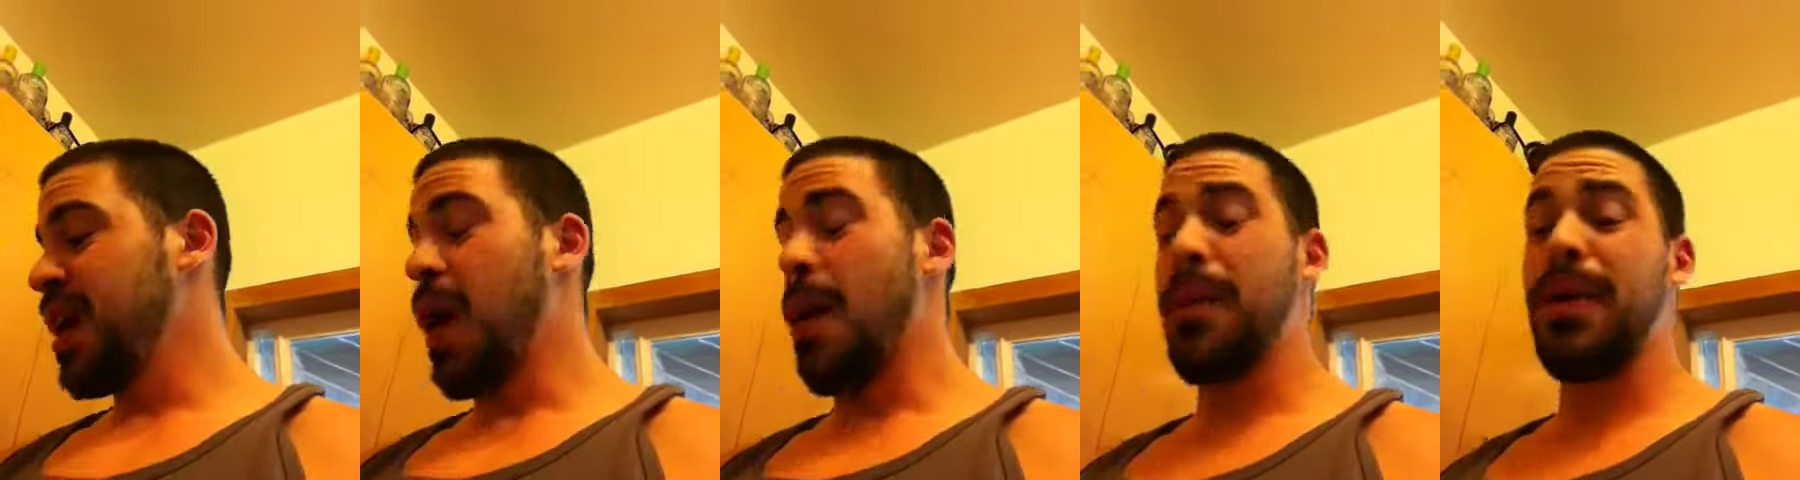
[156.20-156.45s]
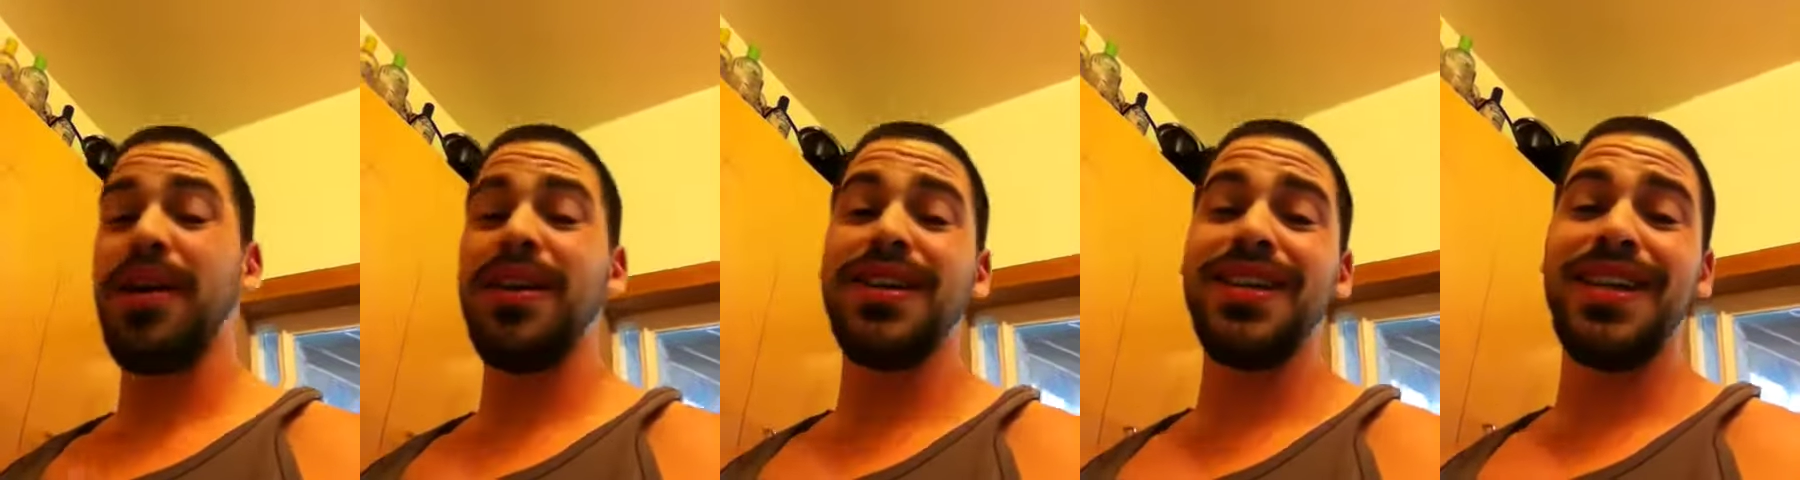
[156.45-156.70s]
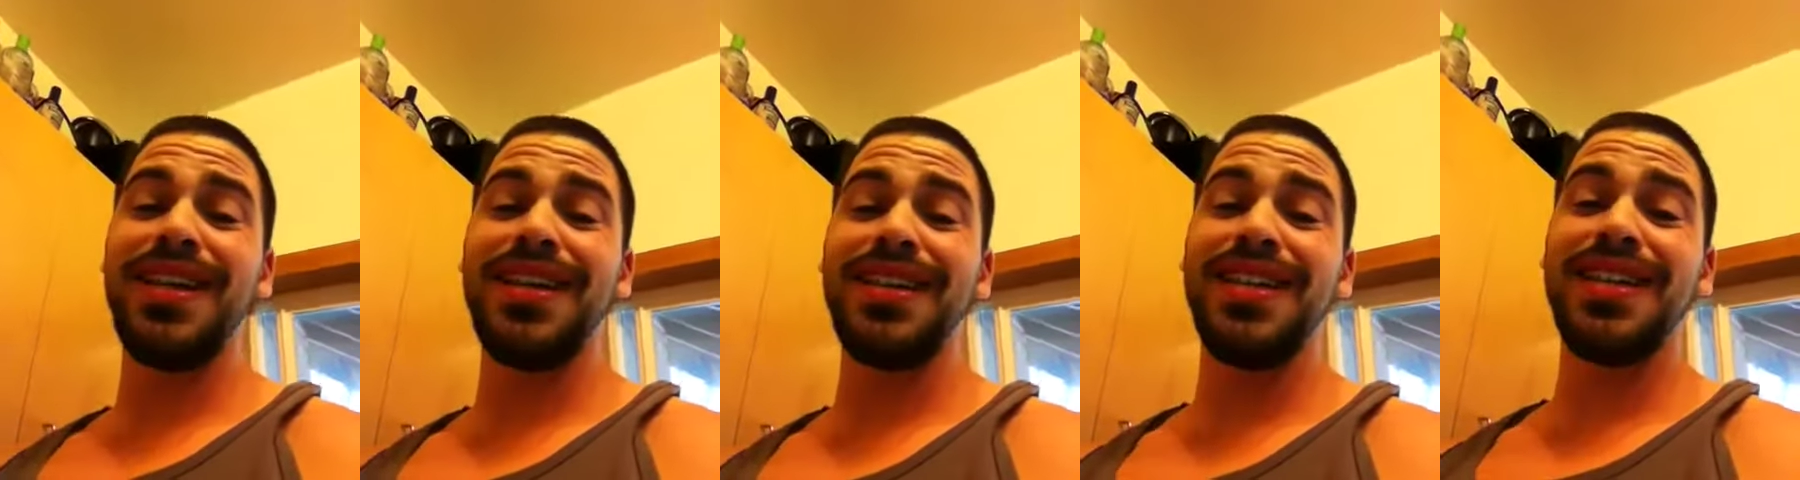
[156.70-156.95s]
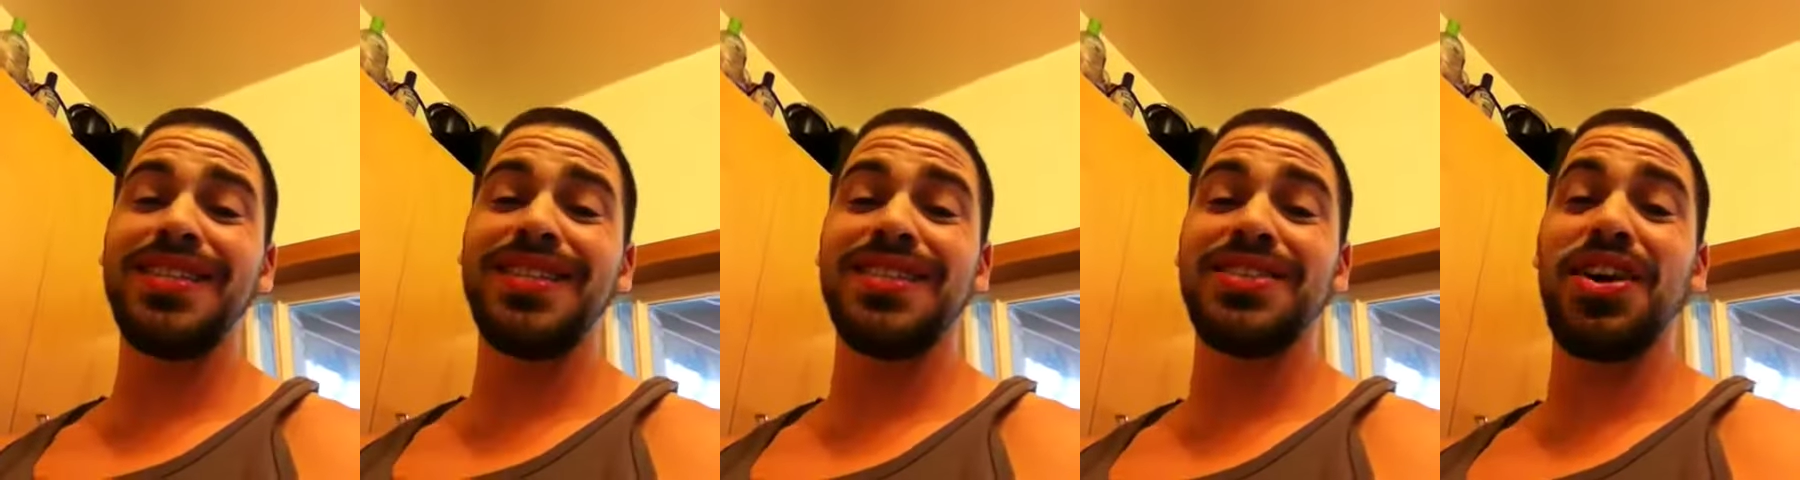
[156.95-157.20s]
Apparently he
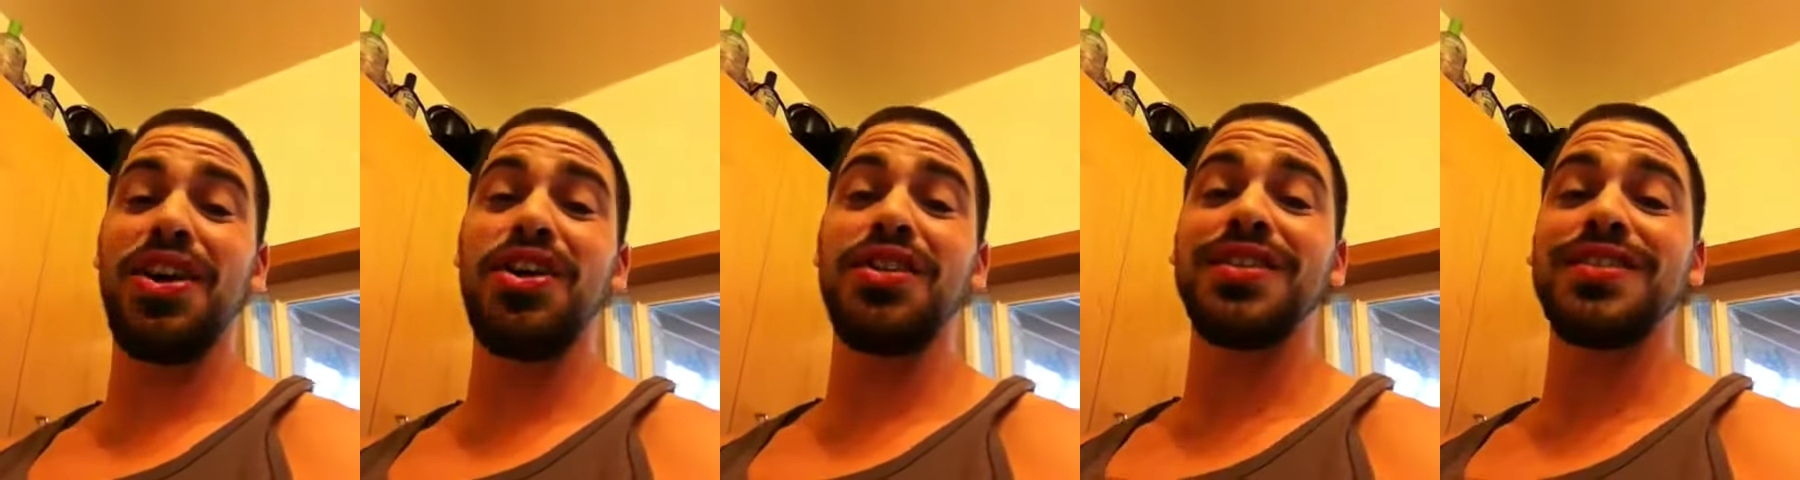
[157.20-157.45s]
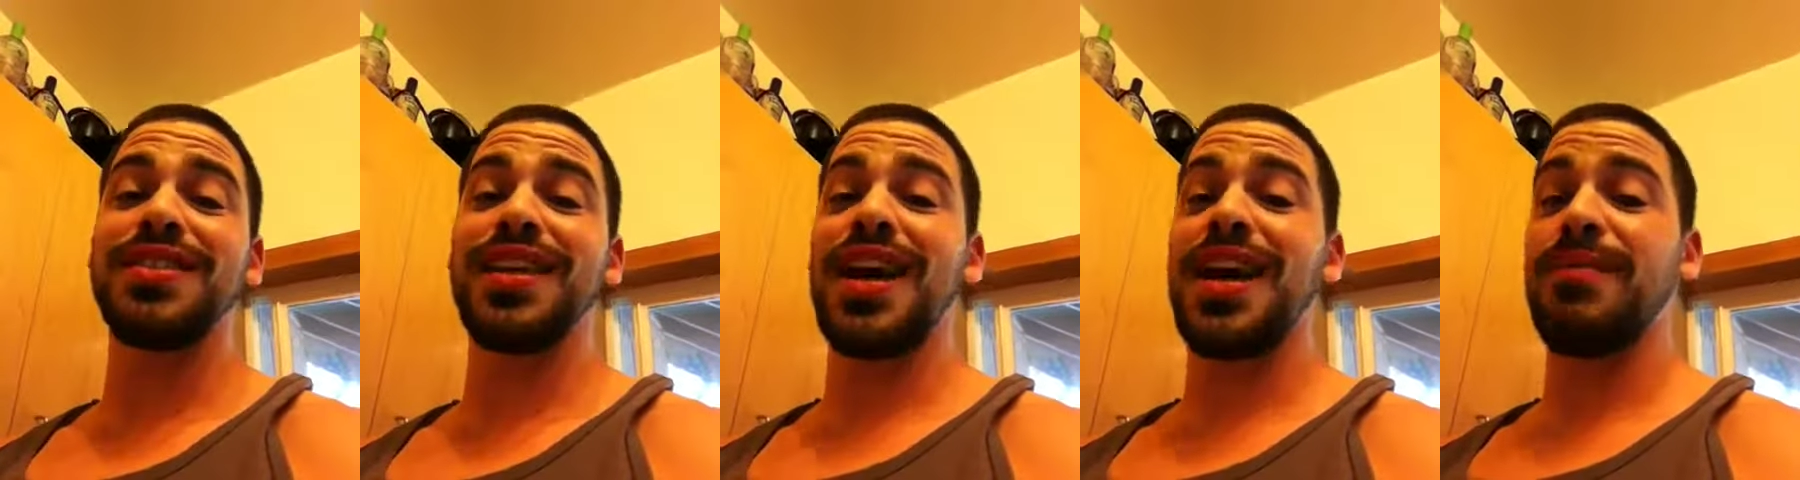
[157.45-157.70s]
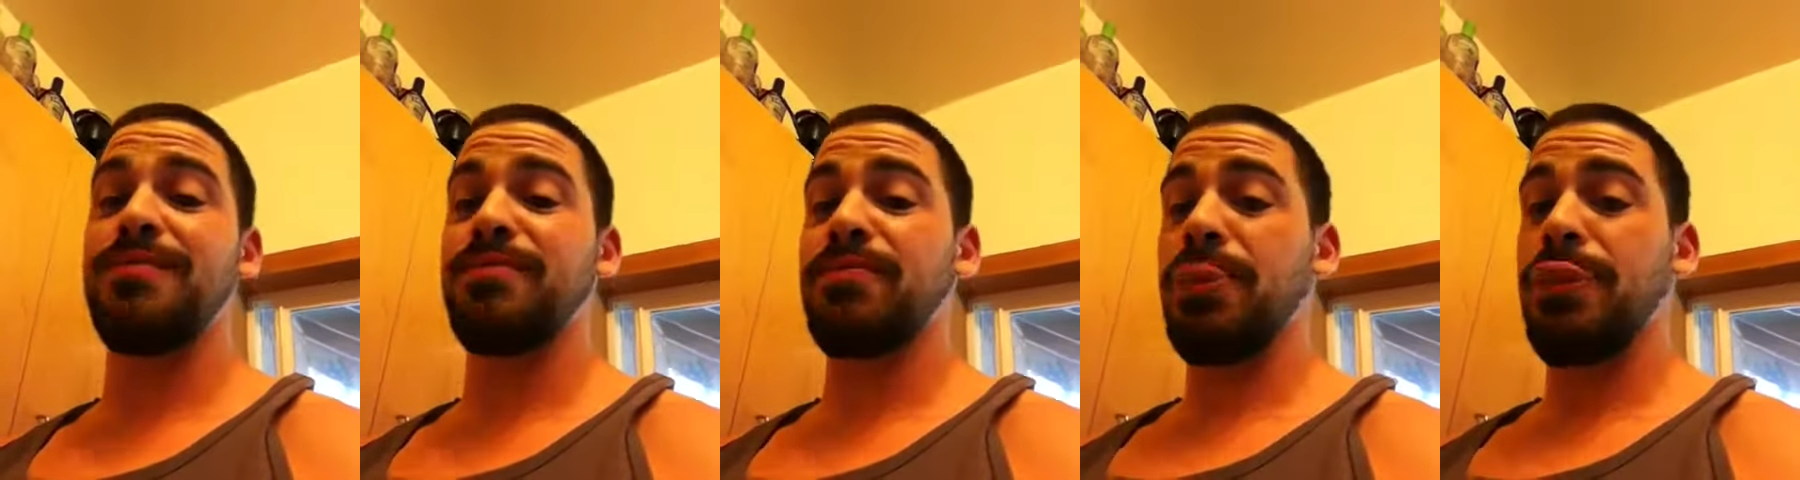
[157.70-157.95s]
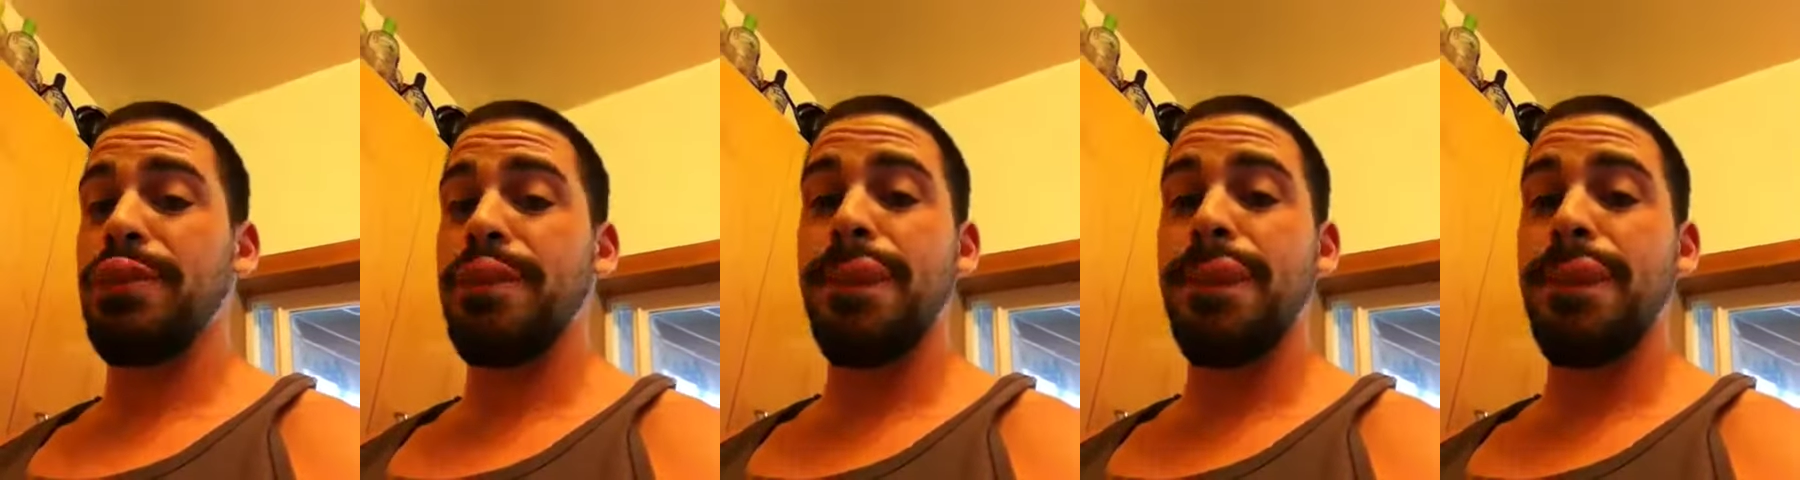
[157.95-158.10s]
does this all the time.